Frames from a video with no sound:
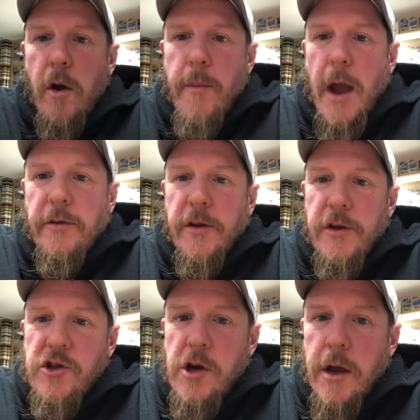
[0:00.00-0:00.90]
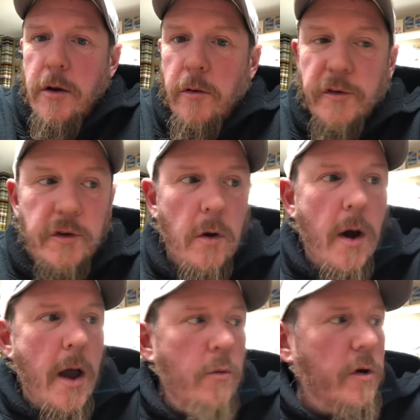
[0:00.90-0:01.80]
back to the channel. So
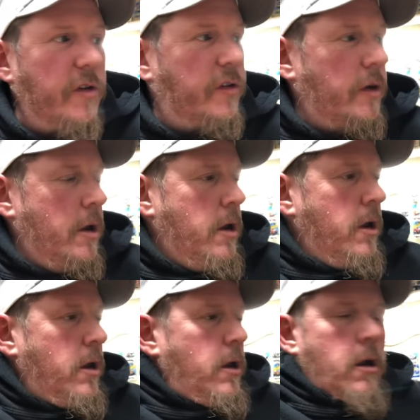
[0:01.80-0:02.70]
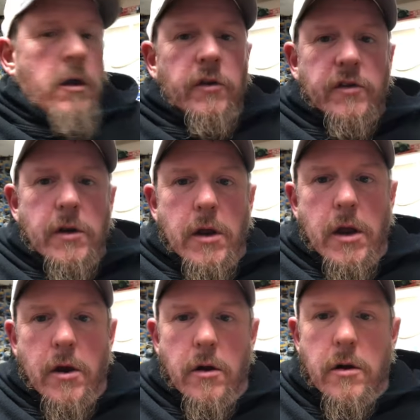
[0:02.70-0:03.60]
I was sitting
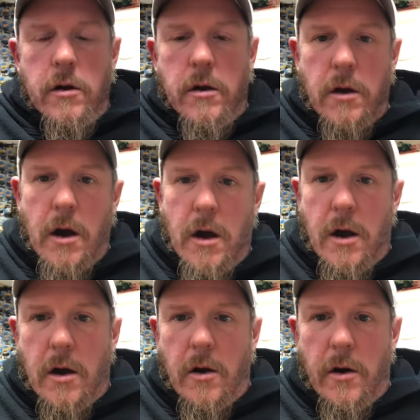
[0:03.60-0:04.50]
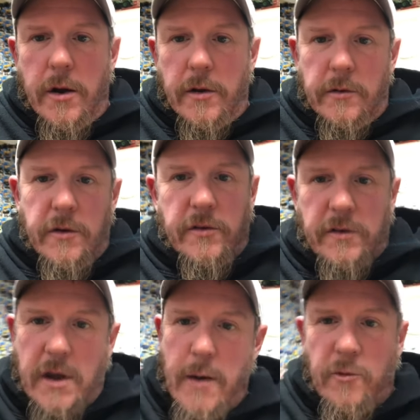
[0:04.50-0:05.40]
here on the
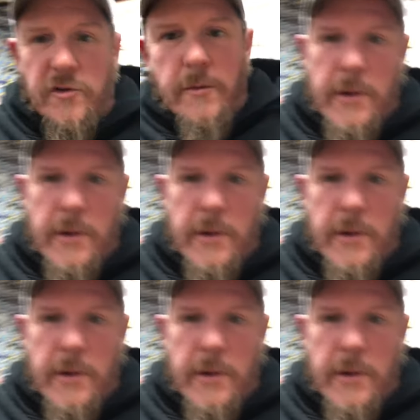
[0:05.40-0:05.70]
camera's gonna be